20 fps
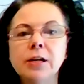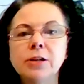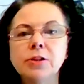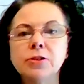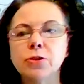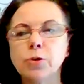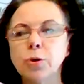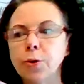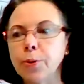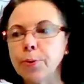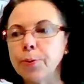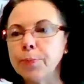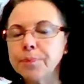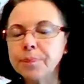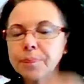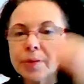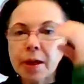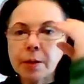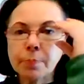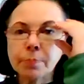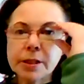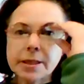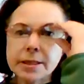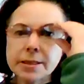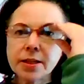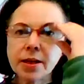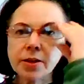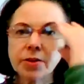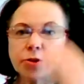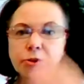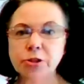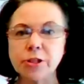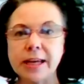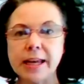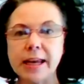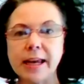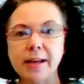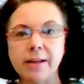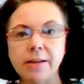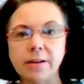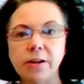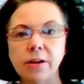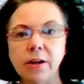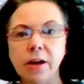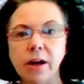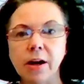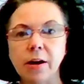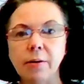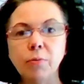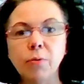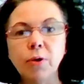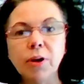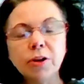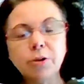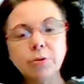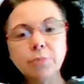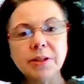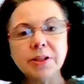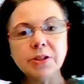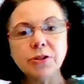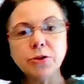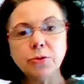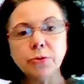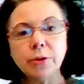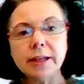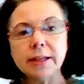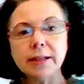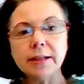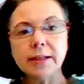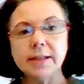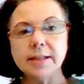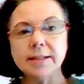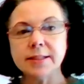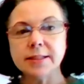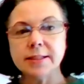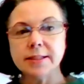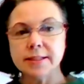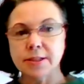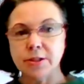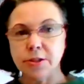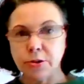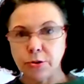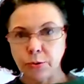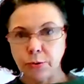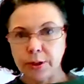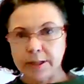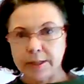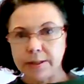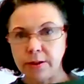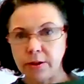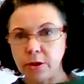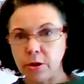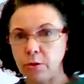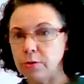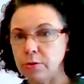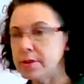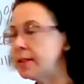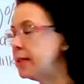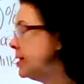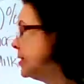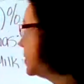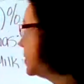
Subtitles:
So please understand what you'll be doing is doing notes